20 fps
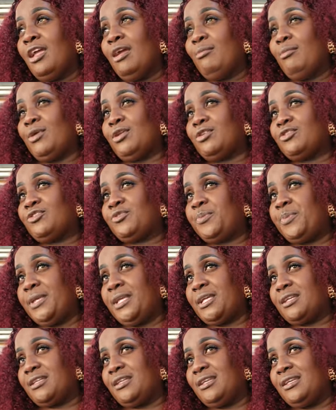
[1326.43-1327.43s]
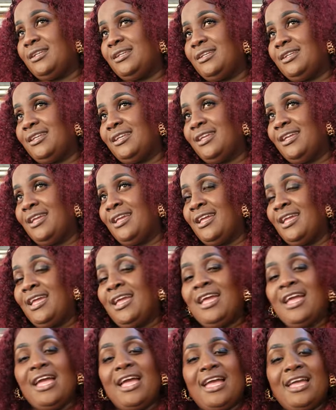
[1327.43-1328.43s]
I just pick
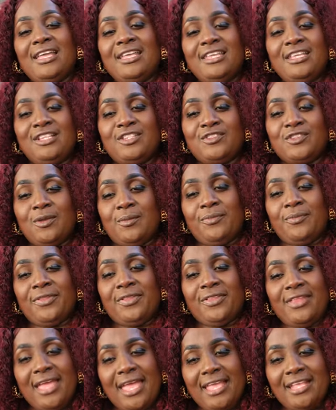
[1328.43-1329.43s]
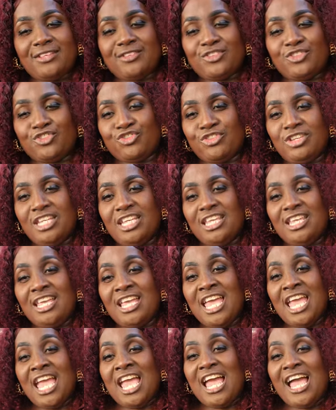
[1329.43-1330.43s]
and eat some nice stringy.
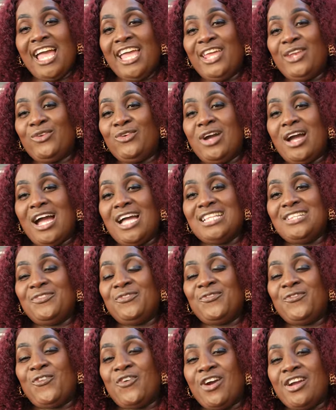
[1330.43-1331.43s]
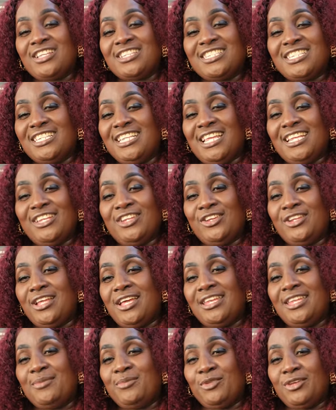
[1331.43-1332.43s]
I know unfortunately none
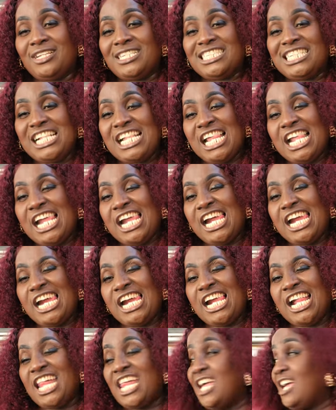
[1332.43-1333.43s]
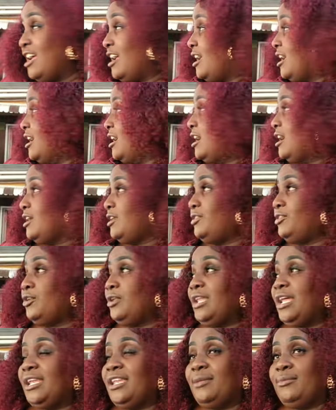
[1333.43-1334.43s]
of them no
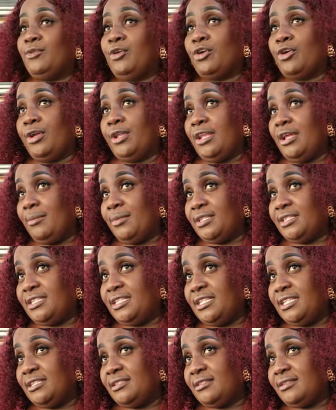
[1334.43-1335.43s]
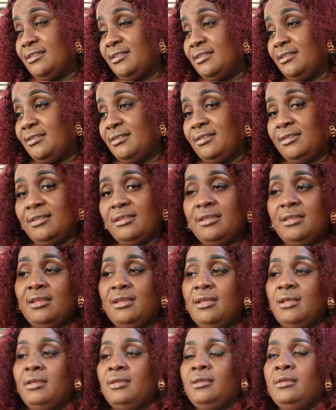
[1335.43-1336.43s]
none of them not going on my teeth.
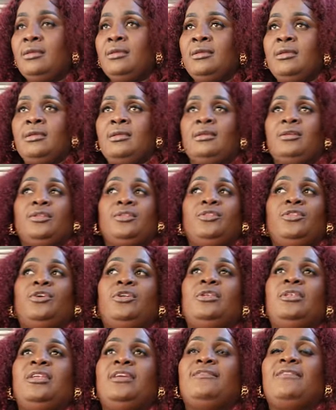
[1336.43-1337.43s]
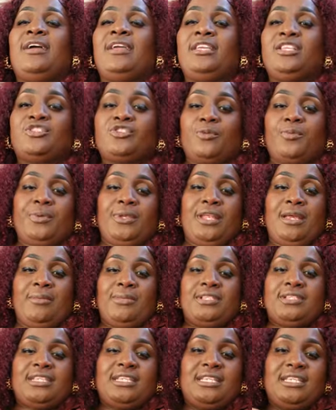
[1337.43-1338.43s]
Nothing never itch up in my
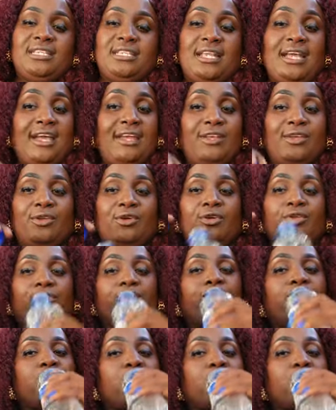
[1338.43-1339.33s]
teeth now nah, nothing.